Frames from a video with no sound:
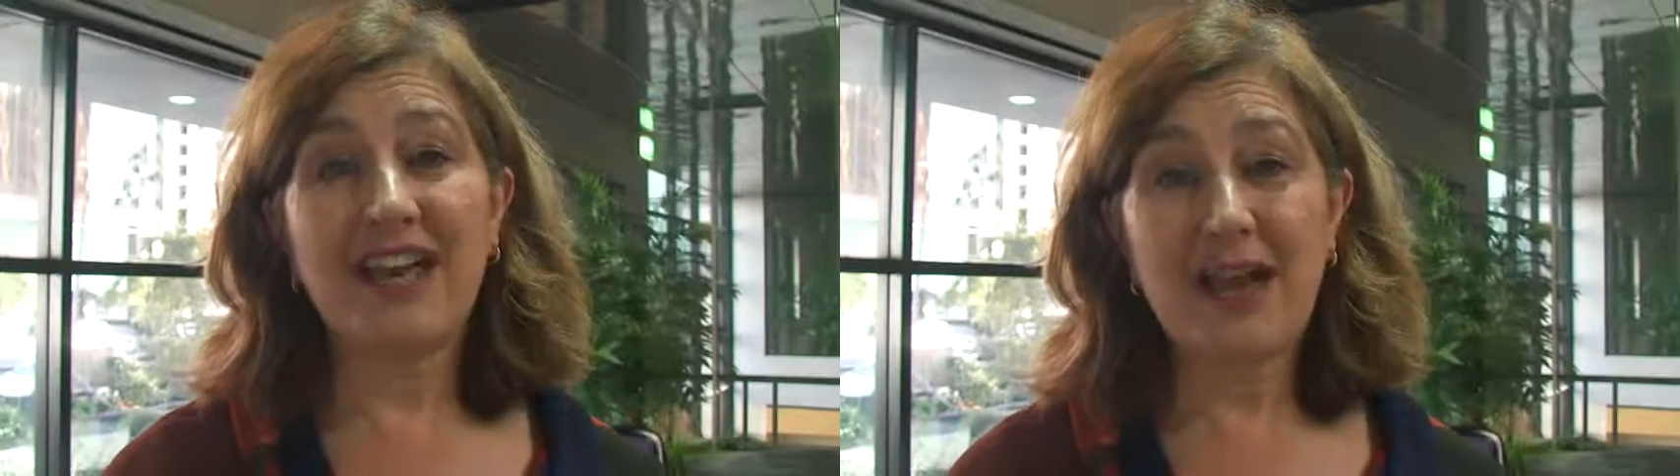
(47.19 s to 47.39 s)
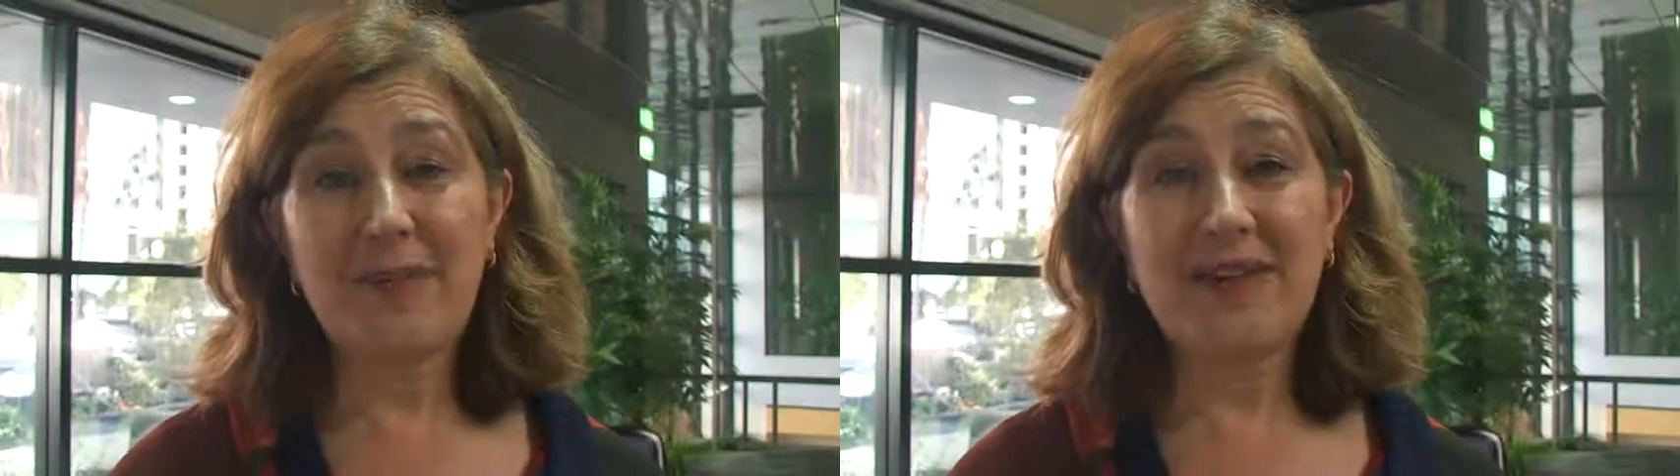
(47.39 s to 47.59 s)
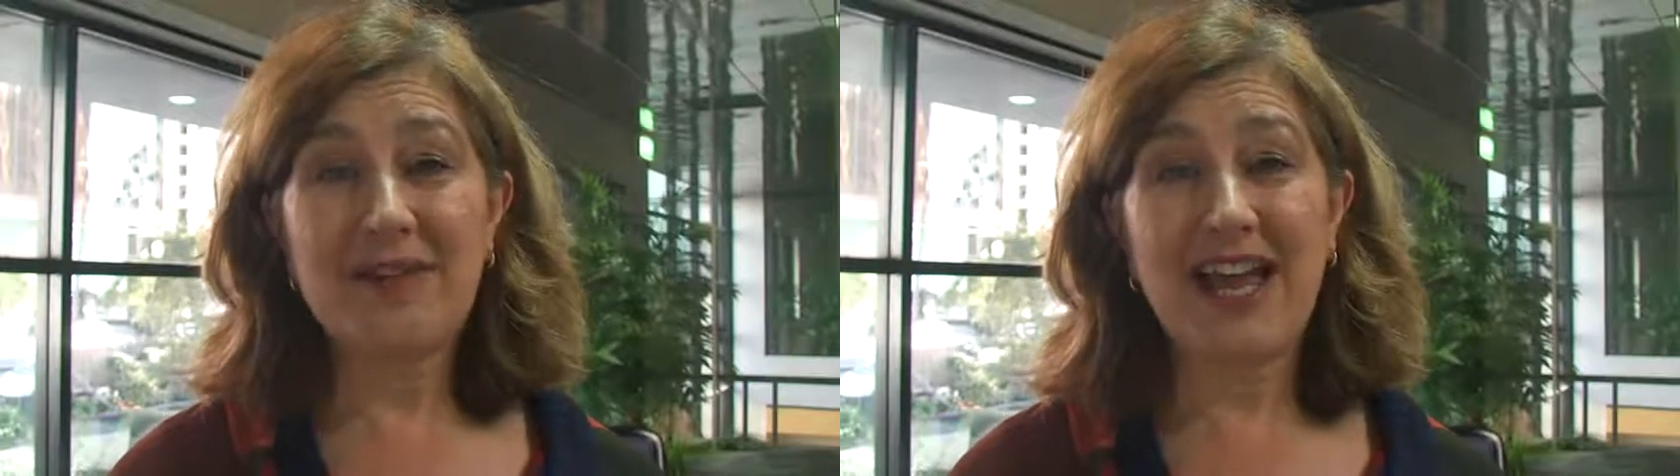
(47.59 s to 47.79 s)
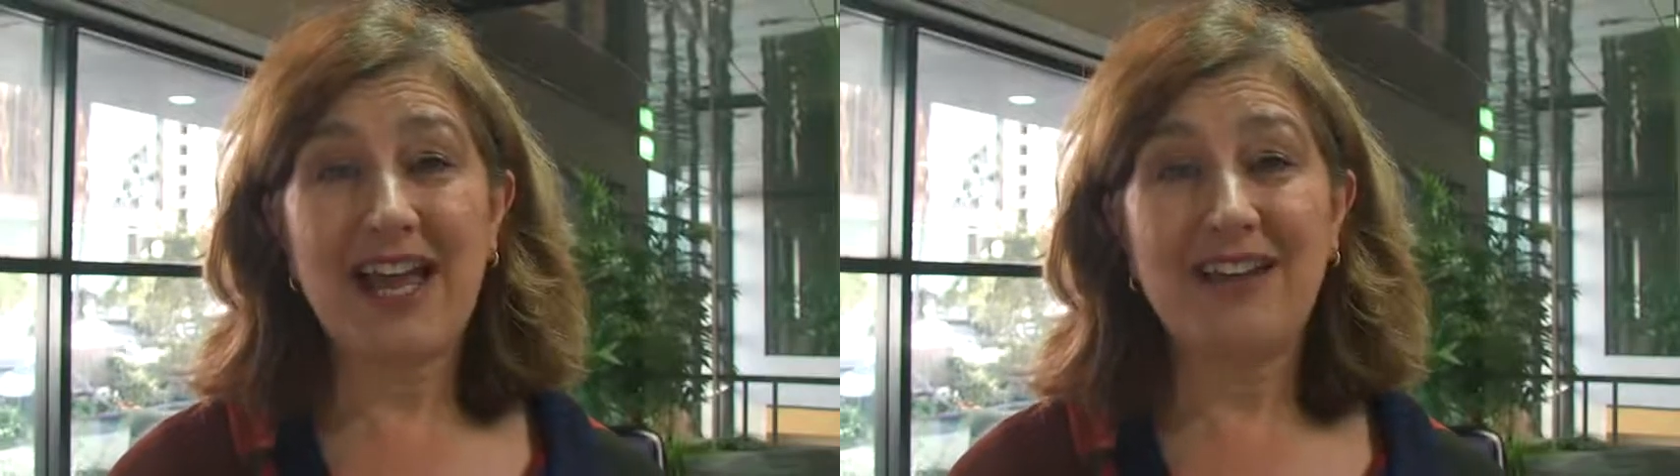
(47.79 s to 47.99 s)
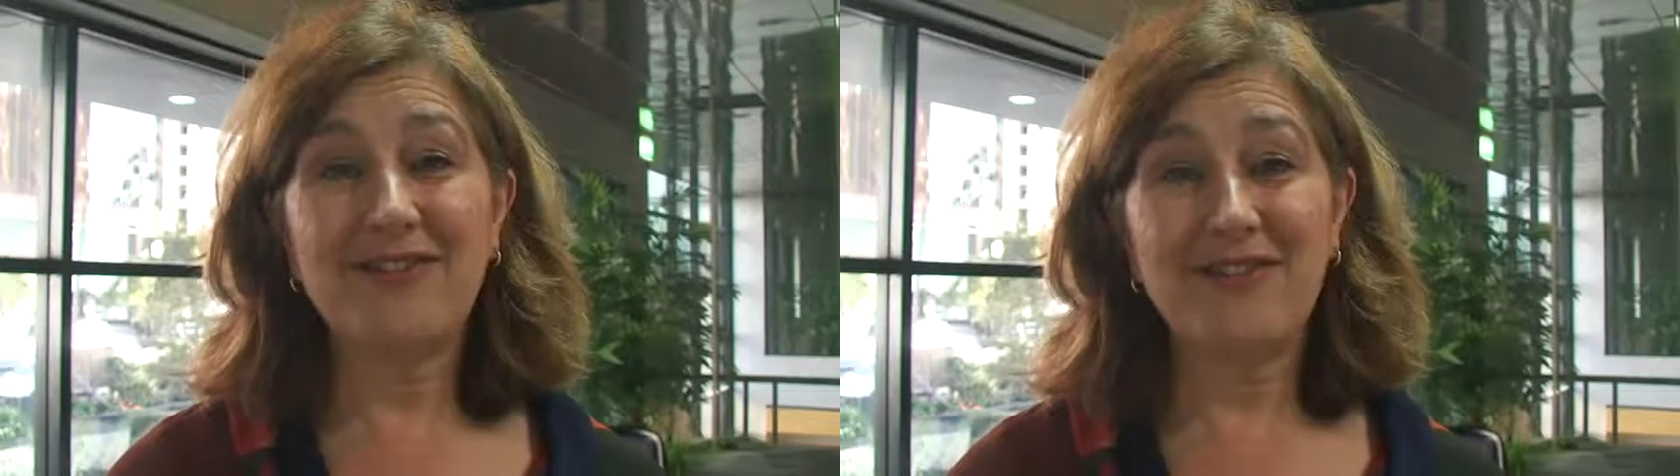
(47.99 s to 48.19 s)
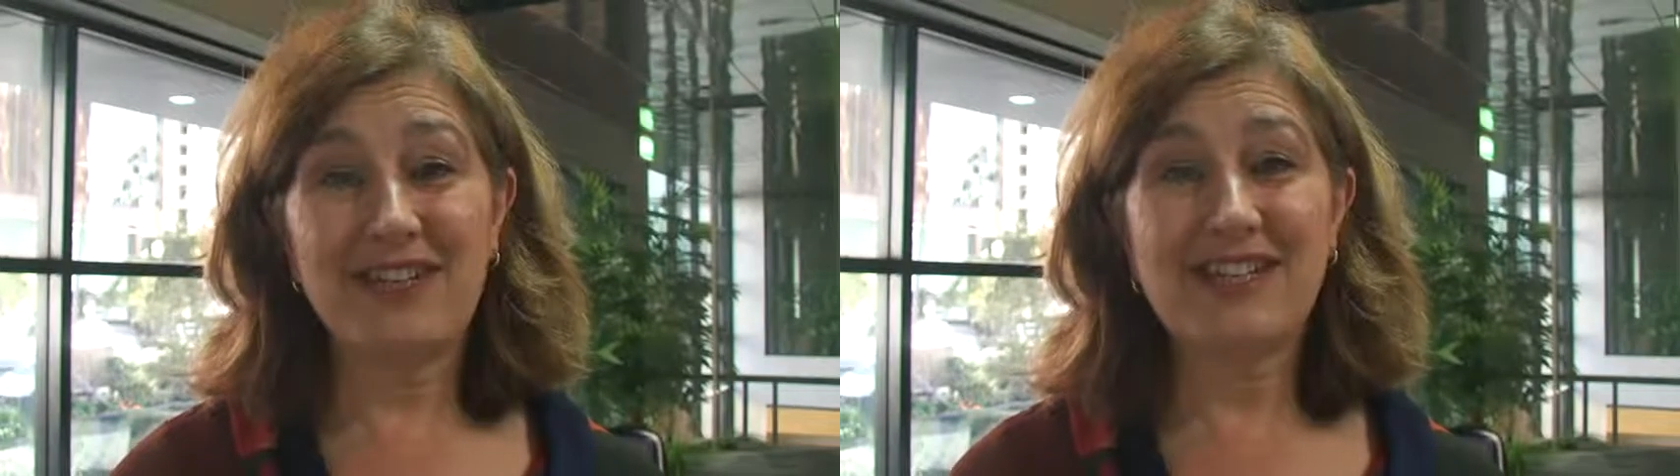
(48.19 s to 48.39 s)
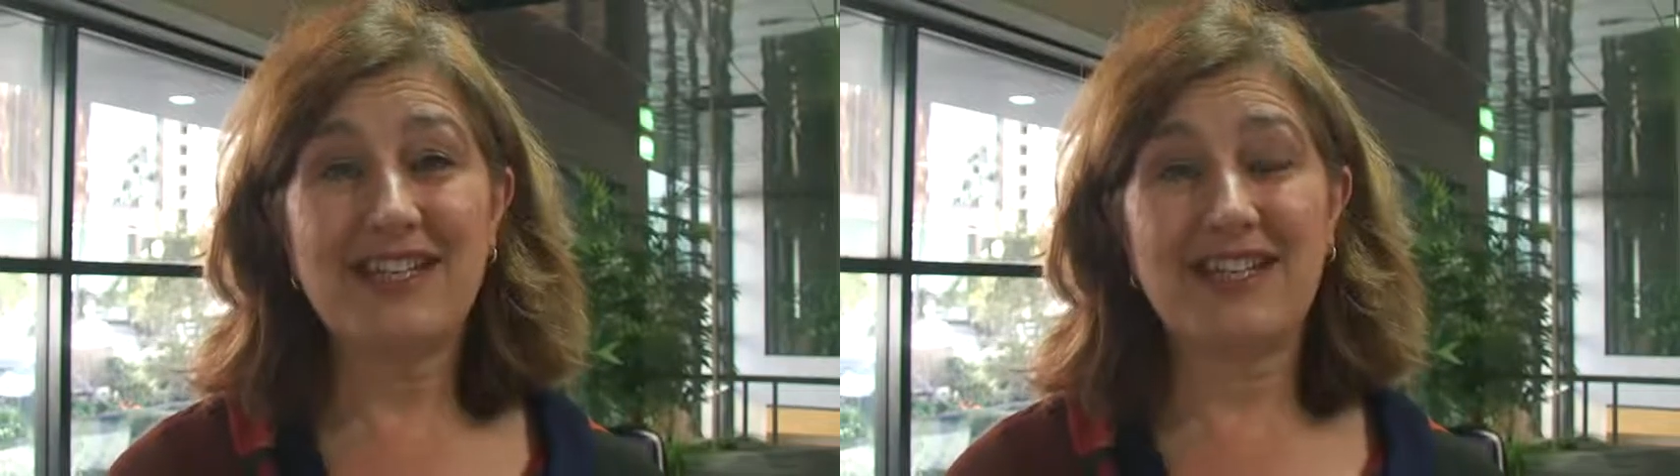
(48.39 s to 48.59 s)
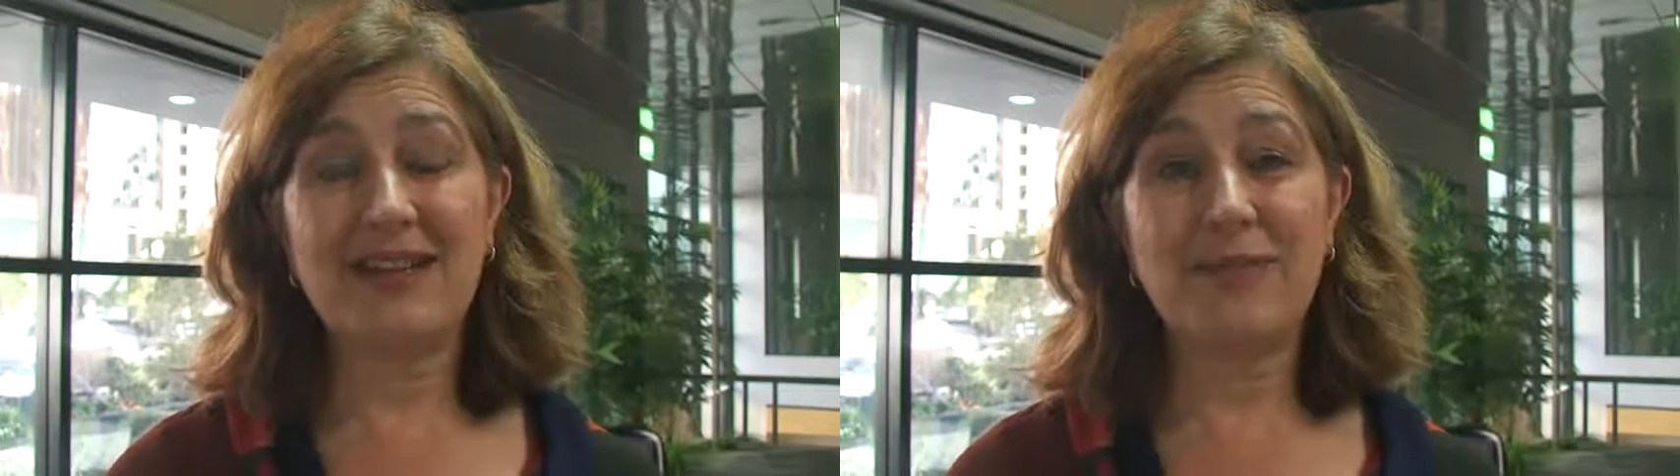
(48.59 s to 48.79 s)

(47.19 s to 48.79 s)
Come and visit